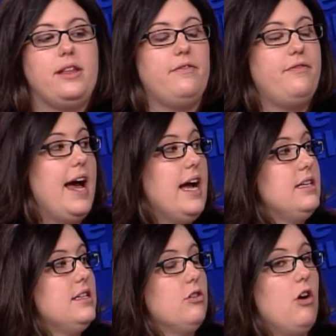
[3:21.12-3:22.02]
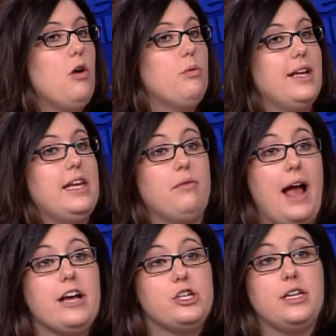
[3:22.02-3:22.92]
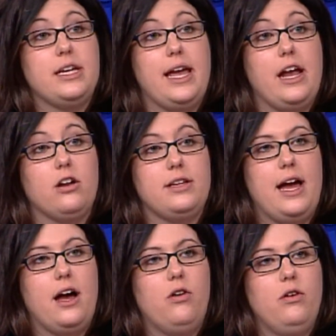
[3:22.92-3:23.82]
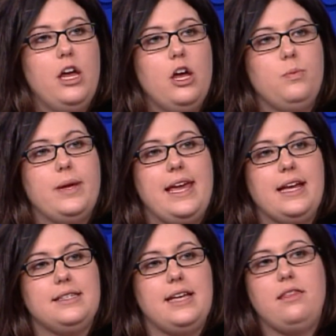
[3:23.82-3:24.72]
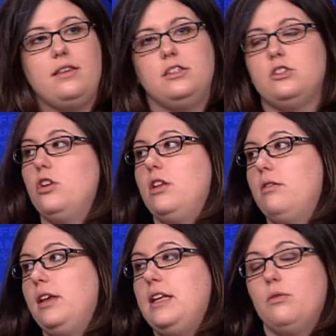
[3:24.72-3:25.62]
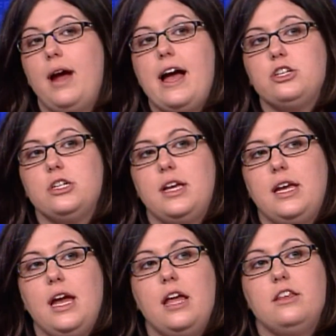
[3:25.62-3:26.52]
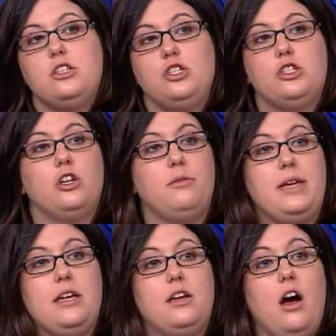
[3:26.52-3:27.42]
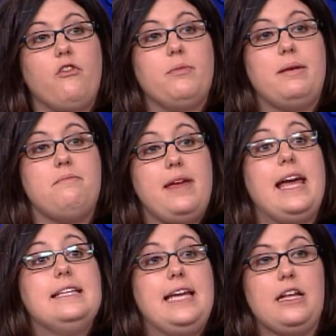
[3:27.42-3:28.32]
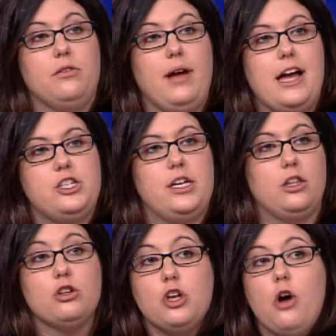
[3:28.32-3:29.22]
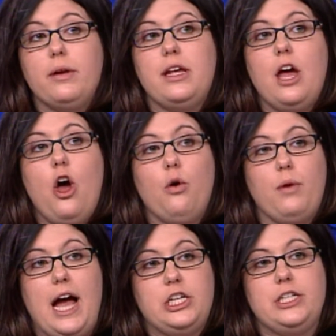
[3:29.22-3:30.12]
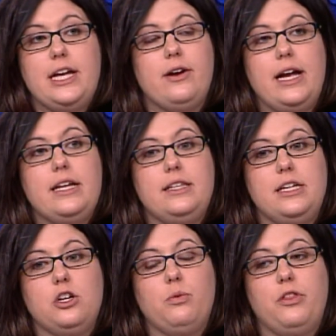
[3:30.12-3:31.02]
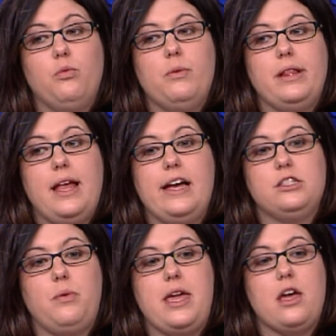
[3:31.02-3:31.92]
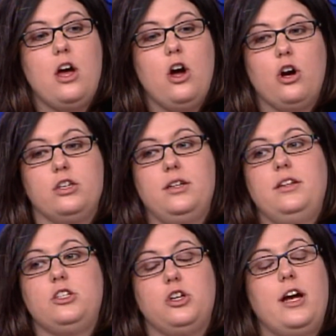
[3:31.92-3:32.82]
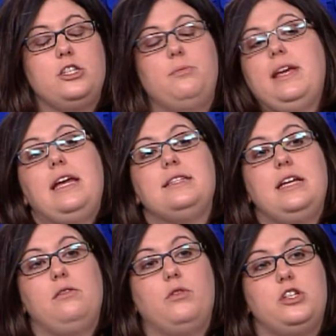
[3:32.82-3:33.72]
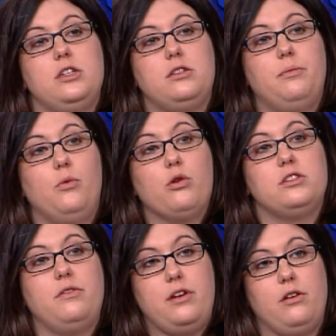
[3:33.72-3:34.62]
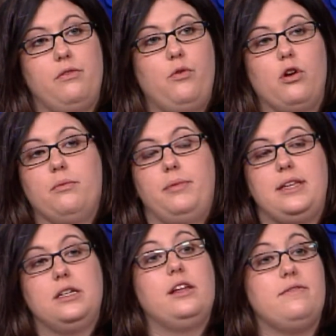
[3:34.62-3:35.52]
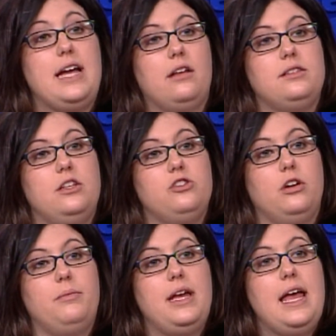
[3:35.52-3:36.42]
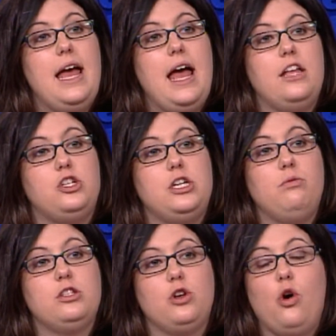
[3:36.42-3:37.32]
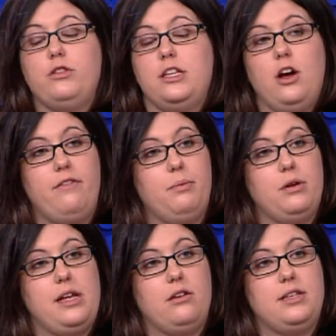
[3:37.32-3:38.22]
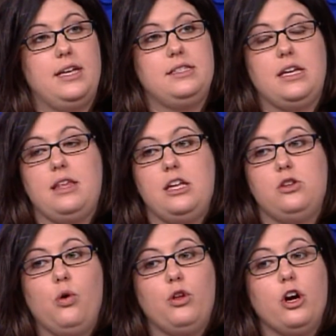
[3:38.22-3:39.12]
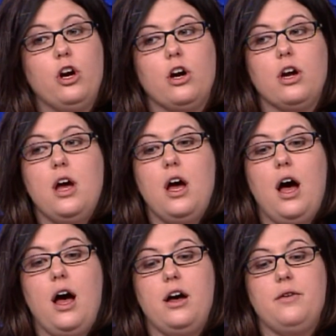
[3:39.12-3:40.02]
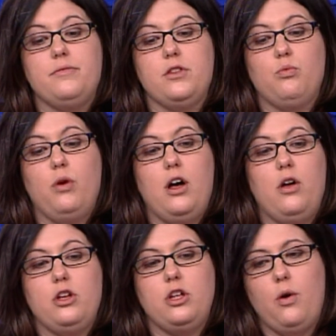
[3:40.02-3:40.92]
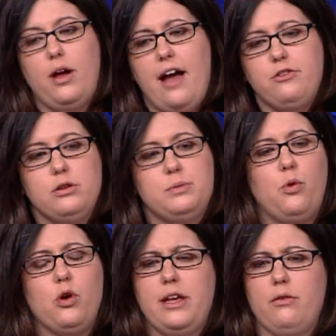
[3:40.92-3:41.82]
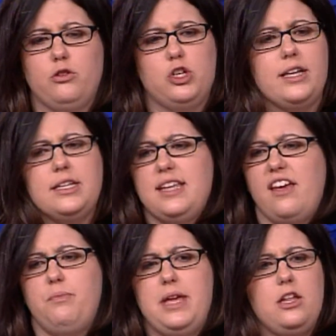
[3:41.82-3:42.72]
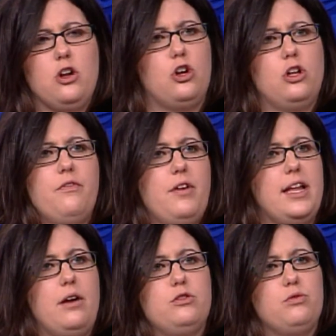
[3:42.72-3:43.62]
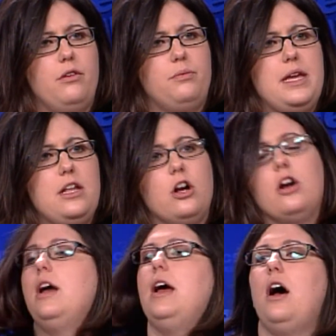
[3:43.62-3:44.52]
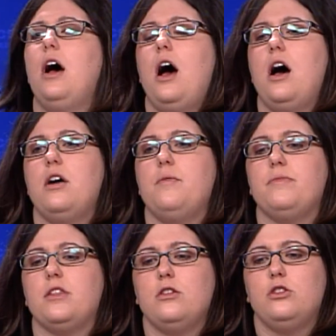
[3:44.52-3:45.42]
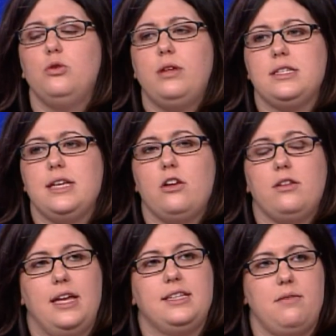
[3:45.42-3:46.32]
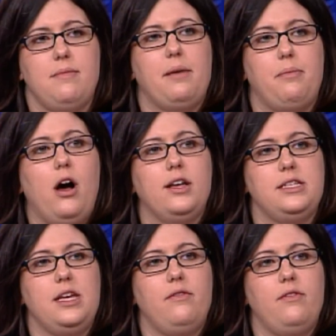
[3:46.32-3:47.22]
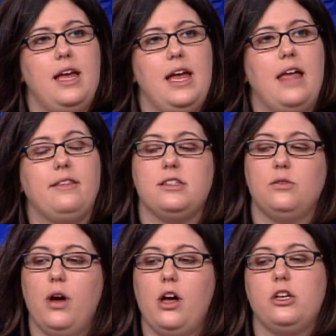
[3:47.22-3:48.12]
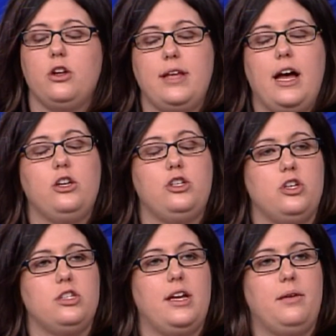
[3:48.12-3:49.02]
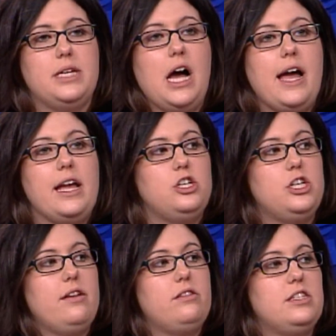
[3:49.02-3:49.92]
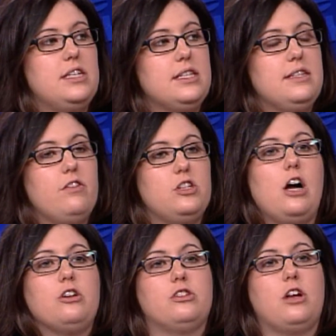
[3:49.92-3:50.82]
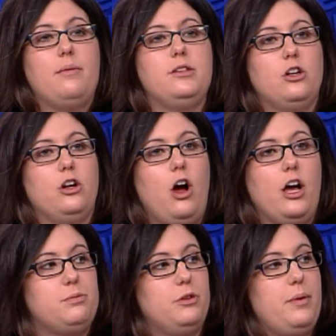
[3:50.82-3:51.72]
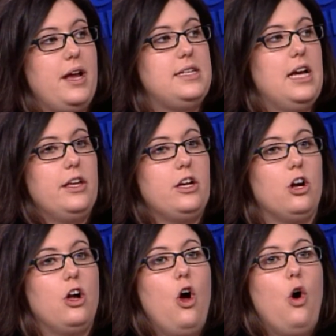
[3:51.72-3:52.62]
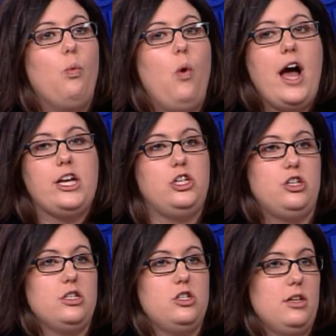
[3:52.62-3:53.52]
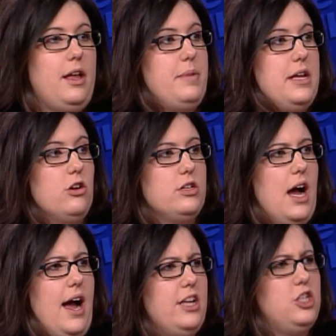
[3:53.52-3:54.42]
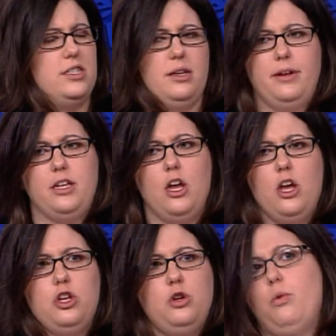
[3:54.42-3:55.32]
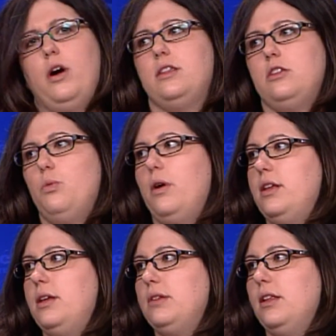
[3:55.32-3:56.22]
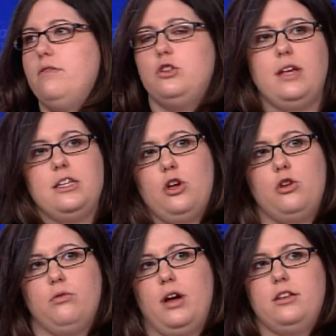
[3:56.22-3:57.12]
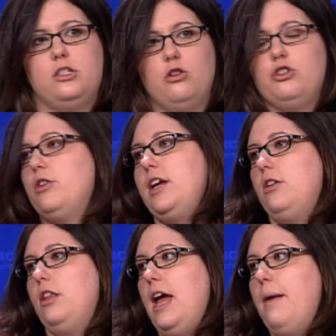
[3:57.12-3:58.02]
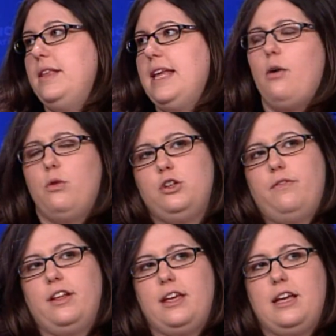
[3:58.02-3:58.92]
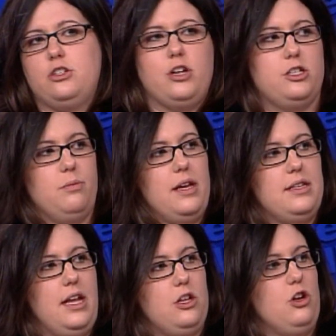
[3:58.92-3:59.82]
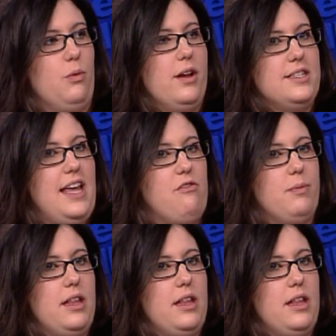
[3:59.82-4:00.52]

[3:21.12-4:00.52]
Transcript: and the fact is they're already rationing care now. We can't say this is going to lead the rationing. This is just going to be government mandated rationing. There's right. already rationing now. I had a dinner with a woman last week. Her son has trisomy eighteen, which is a more severe form, basically, of Down syndrome, mm-hmm. and she was told did not have the prenatal testing. They told her, um, well, you know, after he was born. They were trying to save Peter, couldn't find out what was wrong with Peter. Um, two days later, the test came back positive. And they said, well, you know, now you should just let him die. And she had six different doctors come into her hospital bed telling her why she just should let Peter die. And she said, but you, want, you wanted him to live two days ago. You got his surgery. But now once you found that he has trisomy eighteen, you don't want to save him